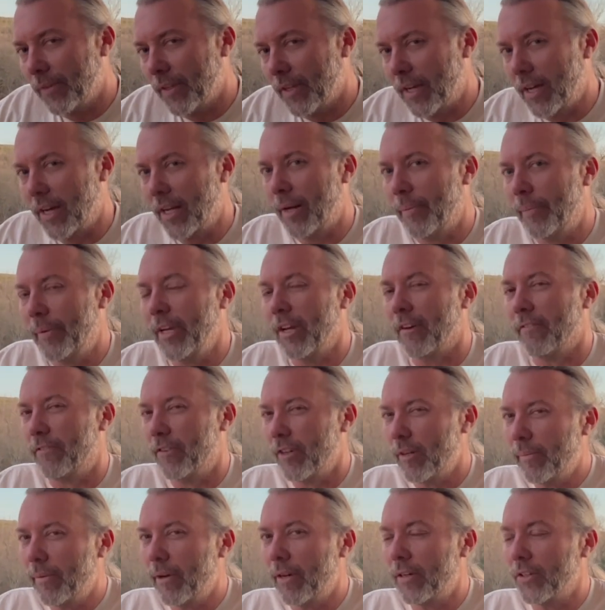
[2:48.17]
going to be a
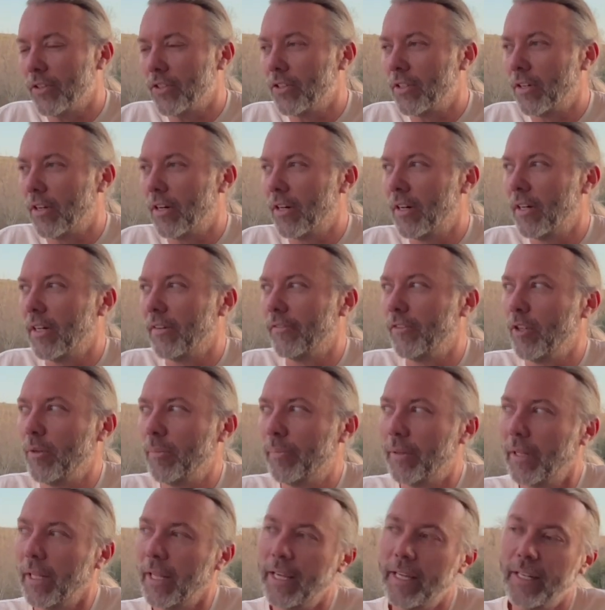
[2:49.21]
football star if you
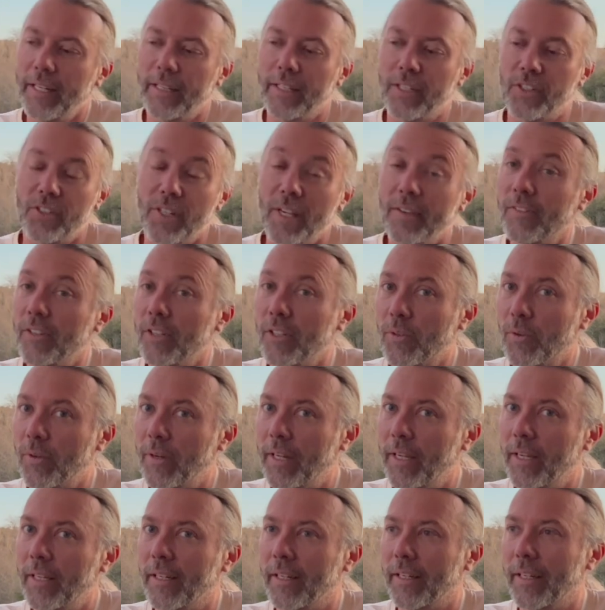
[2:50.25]
played in the 7th
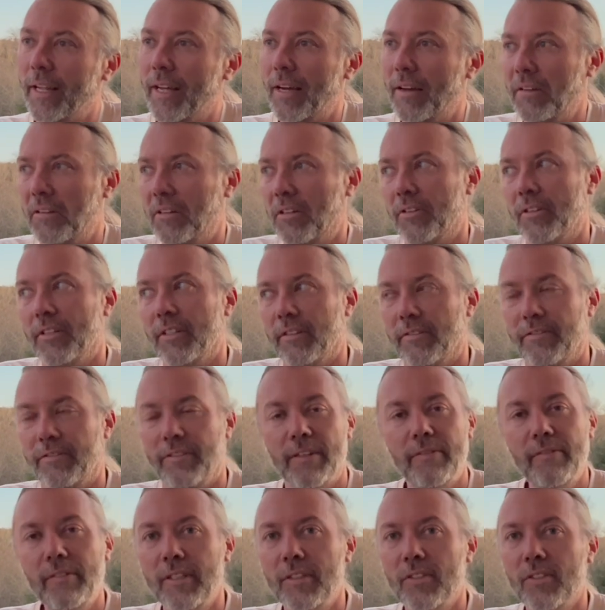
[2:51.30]
grade and now you're in your
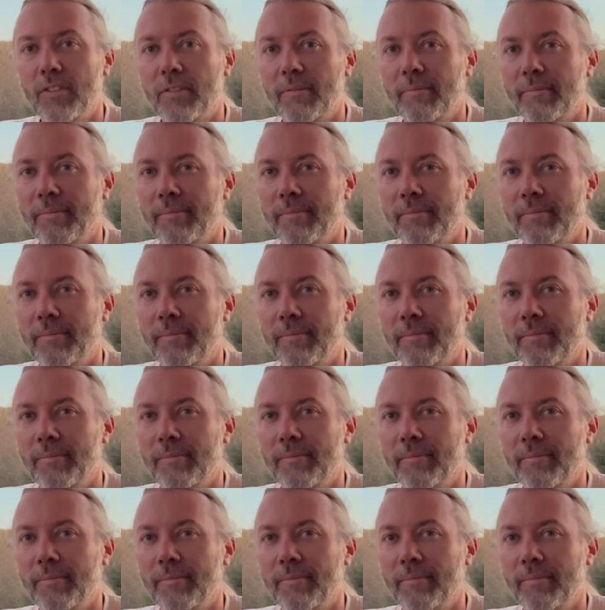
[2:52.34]
50s?